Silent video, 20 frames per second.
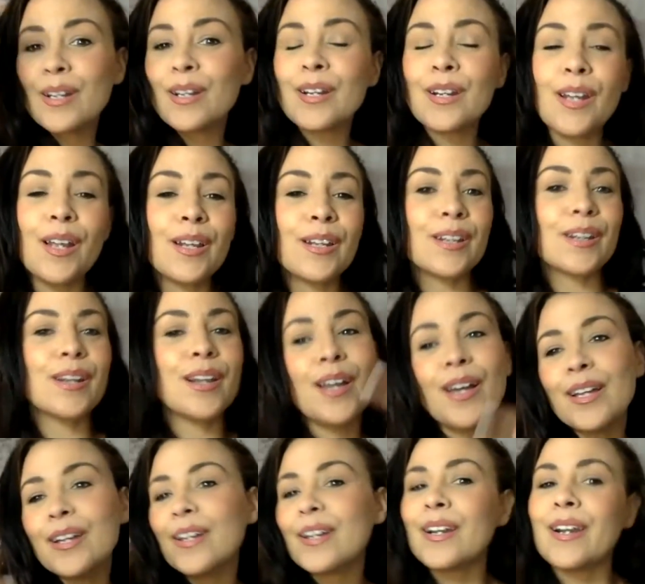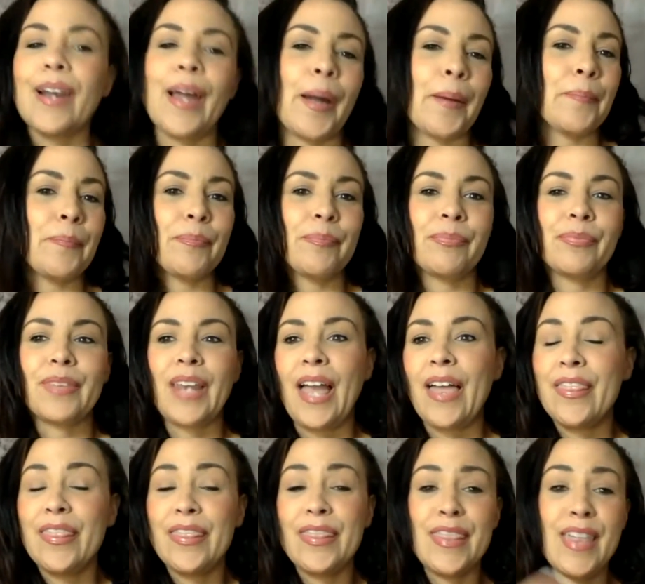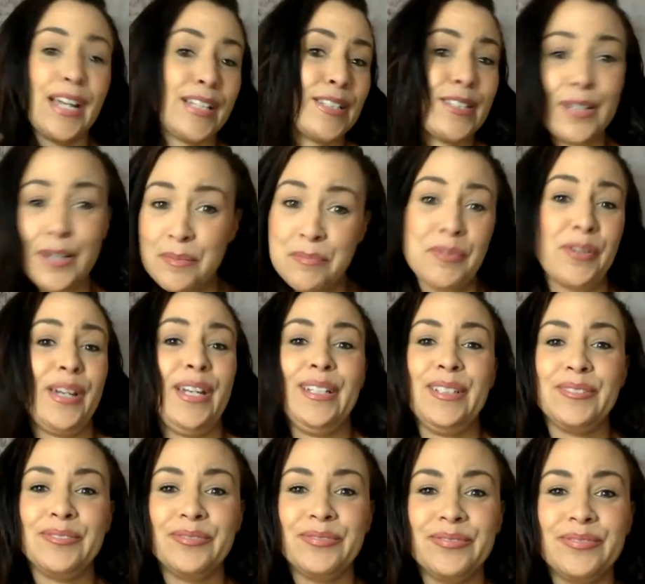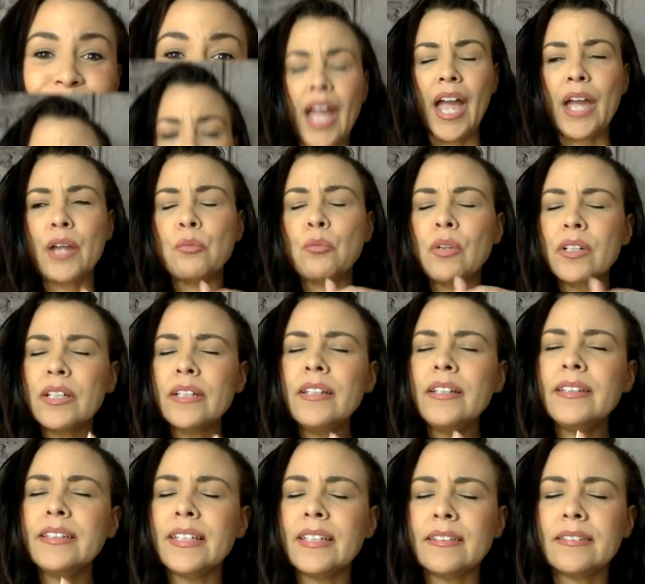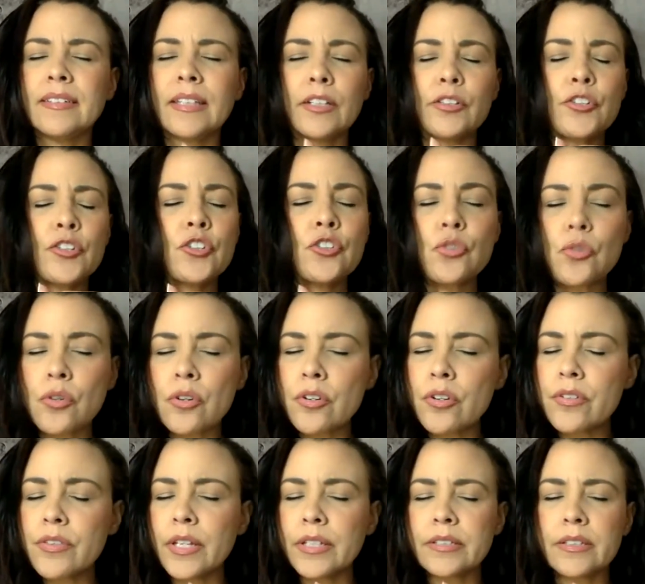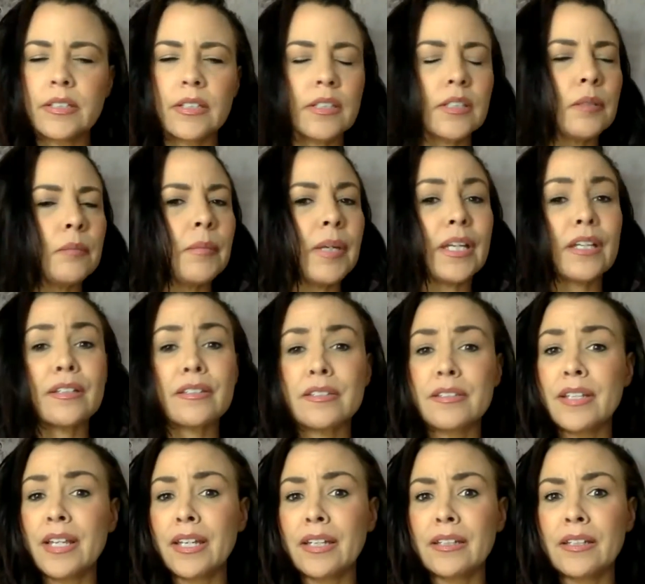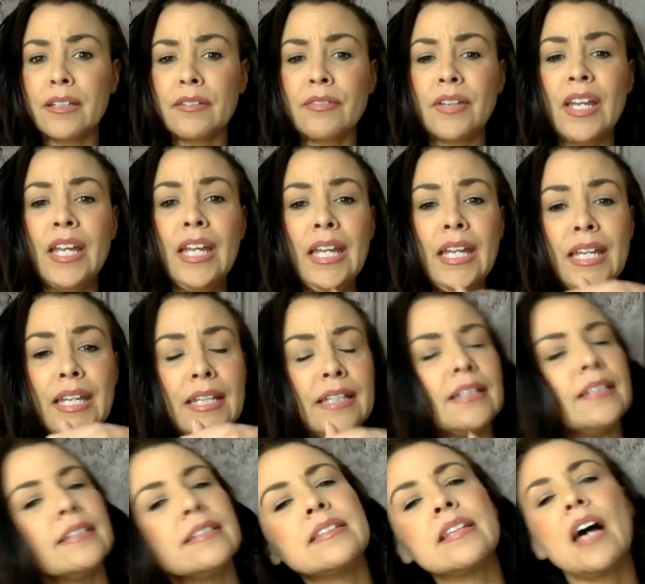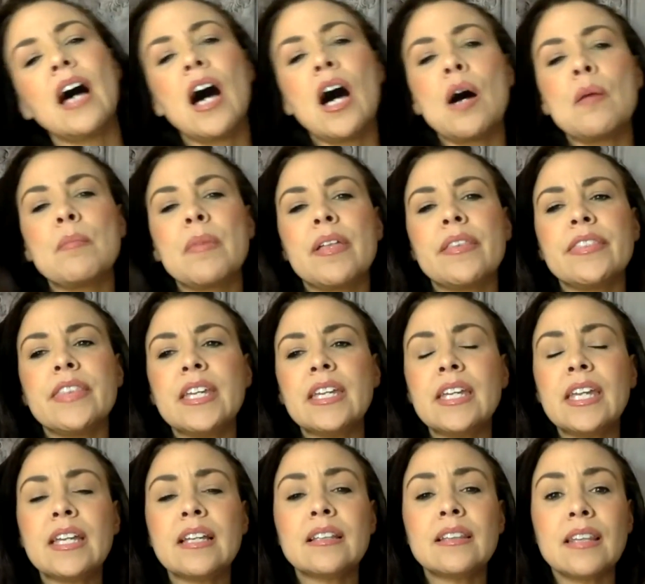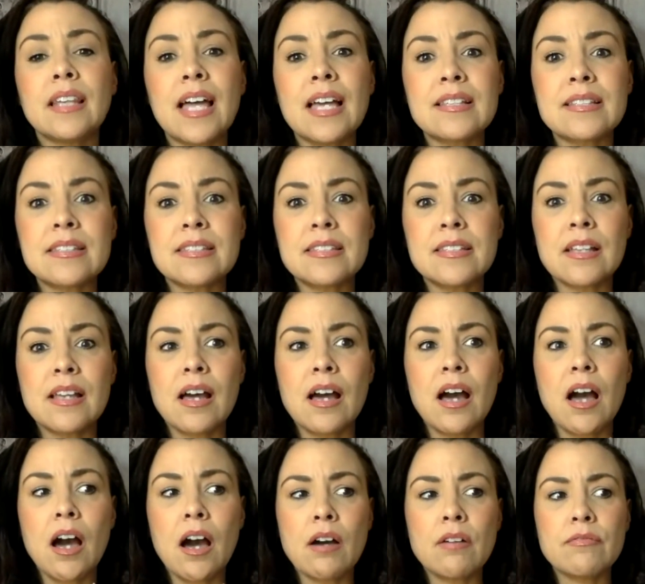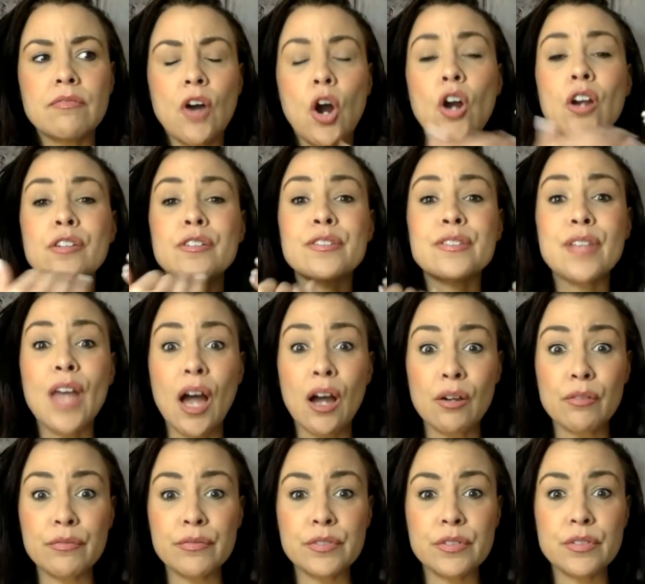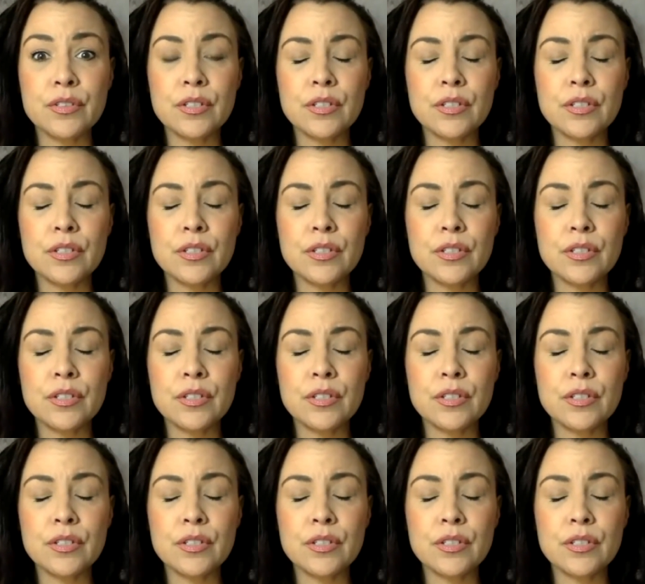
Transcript: da da da da da da. That's our brain, right? And one of the things that's going to make us negative is thinking less of ourselves